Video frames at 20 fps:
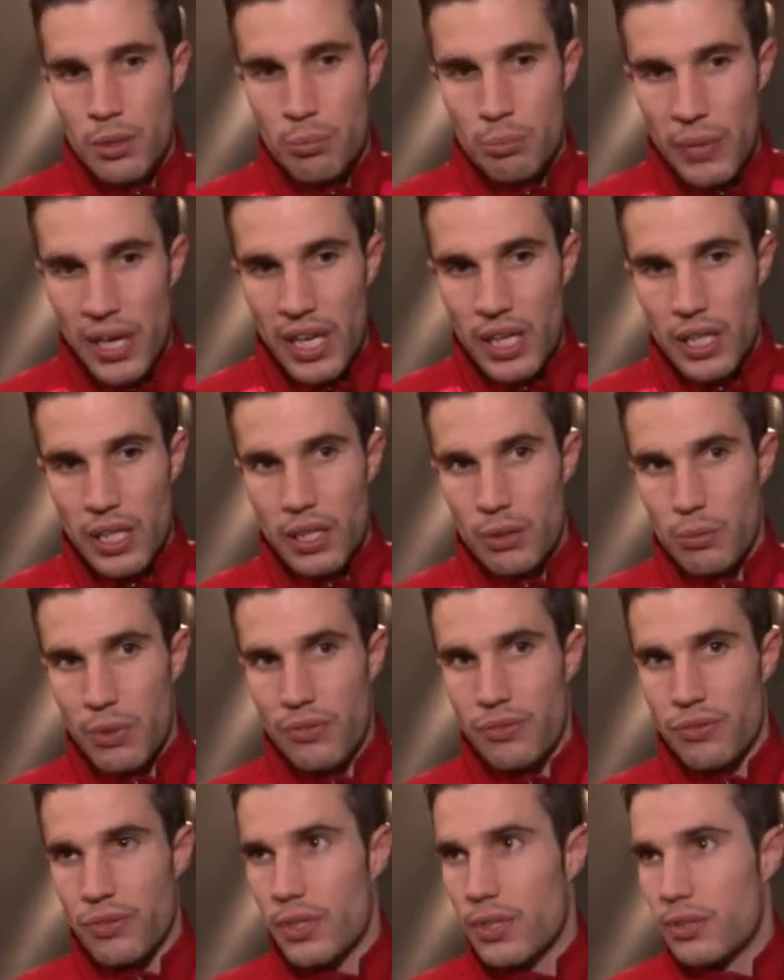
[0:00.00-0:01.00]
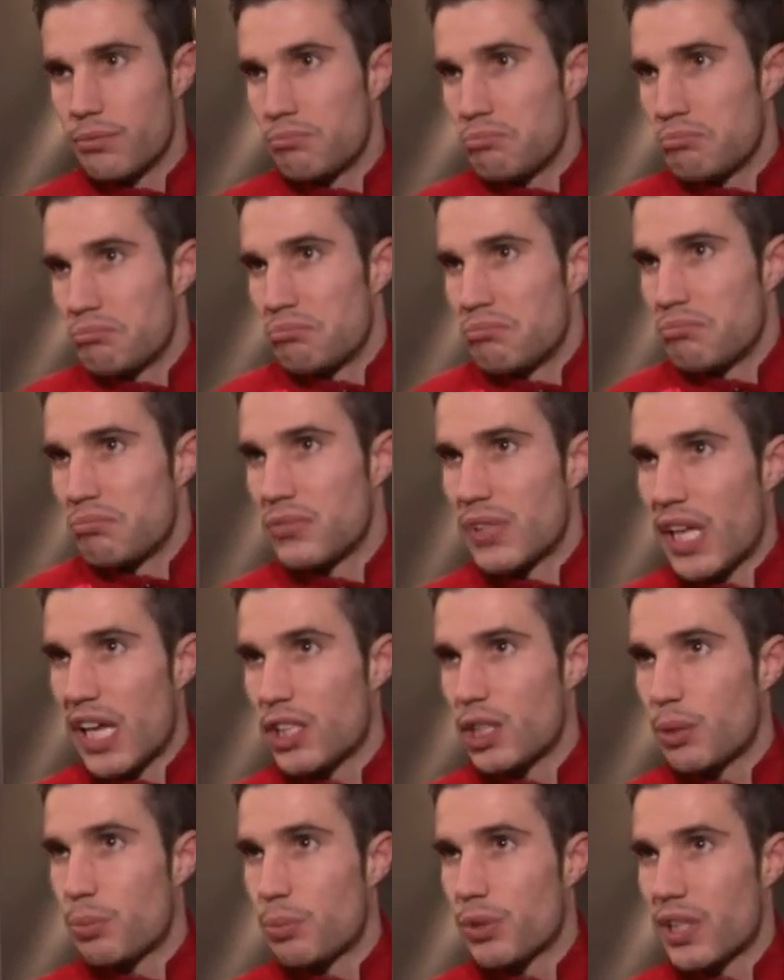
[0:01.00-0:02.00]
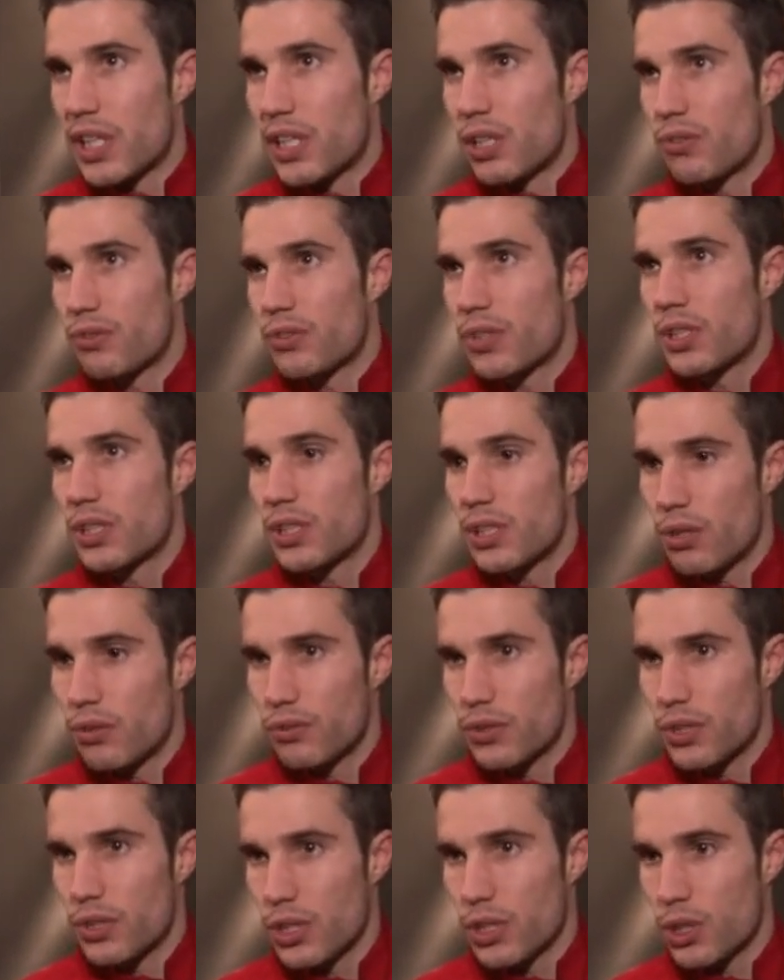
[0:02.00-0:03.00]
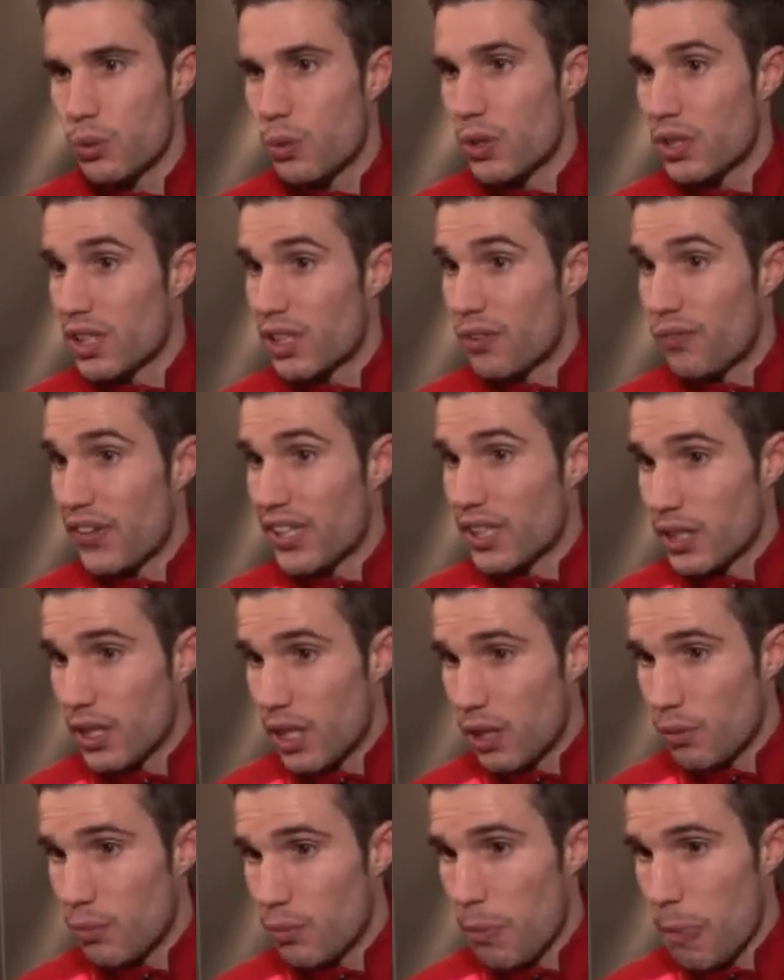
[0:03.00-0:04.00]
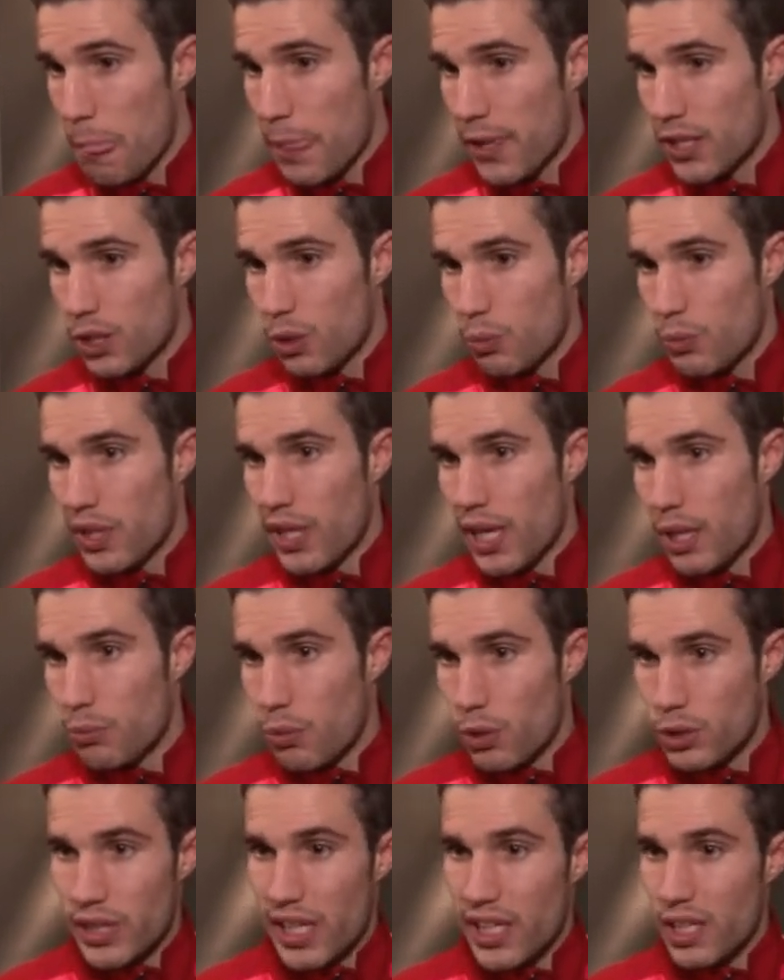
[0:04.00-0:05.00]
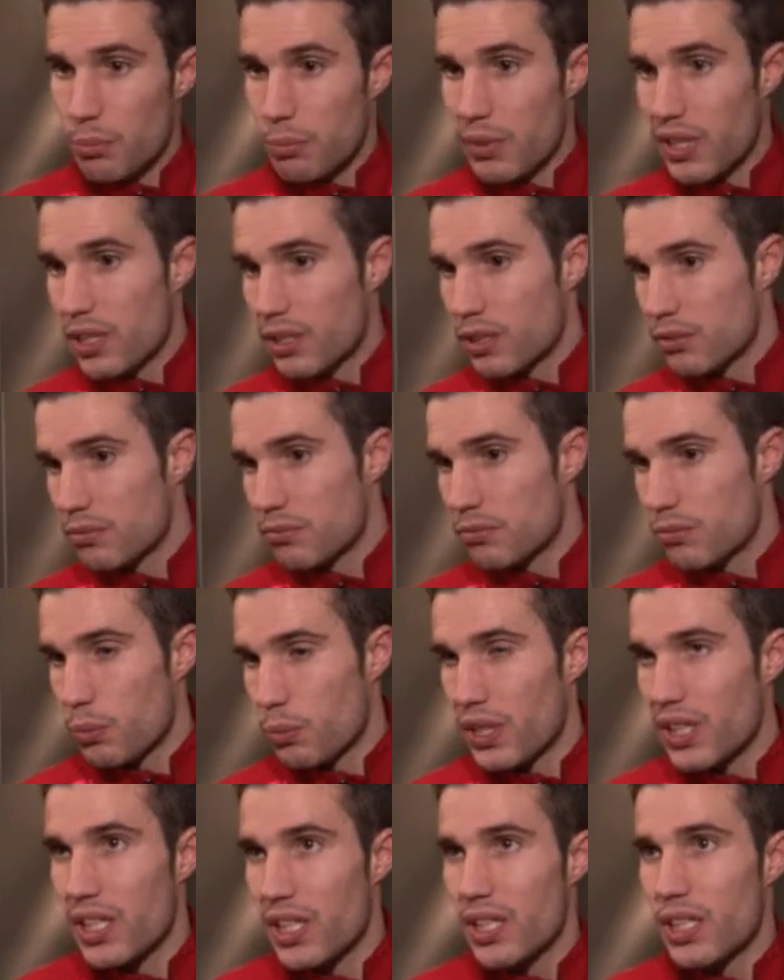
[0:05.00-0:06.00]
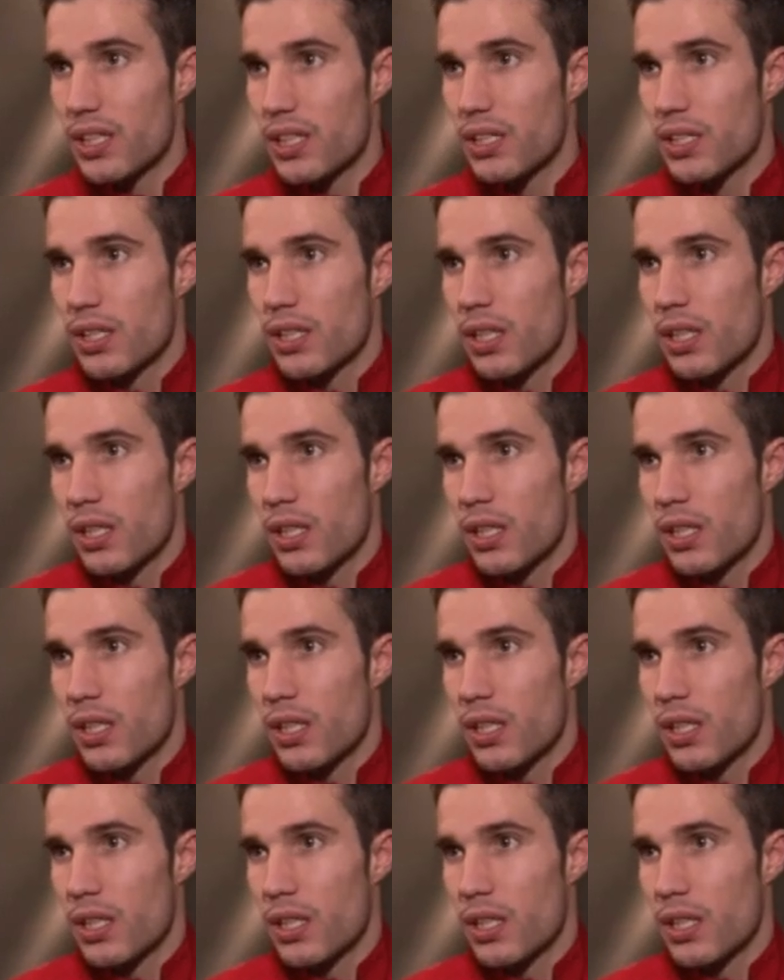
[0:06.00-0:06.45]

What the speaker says: Mainly, we have 90% of the squad is fit now, so we can rotate a bit when needed.